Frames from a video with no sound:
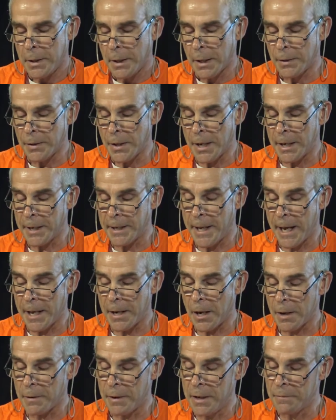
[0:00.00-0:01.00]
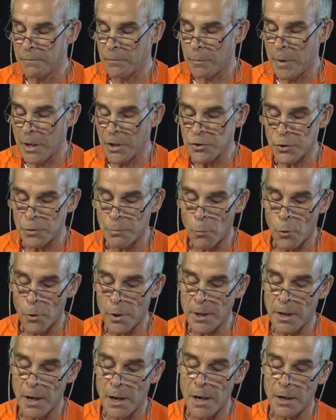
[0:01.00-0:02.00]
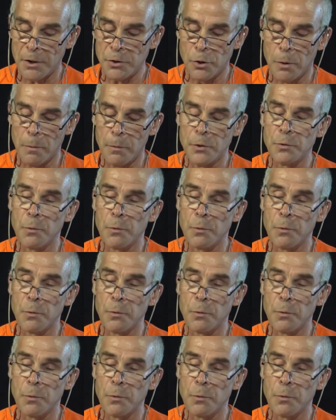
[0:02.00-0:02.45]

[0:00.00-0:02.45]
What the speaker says: and then again on Information Morning on October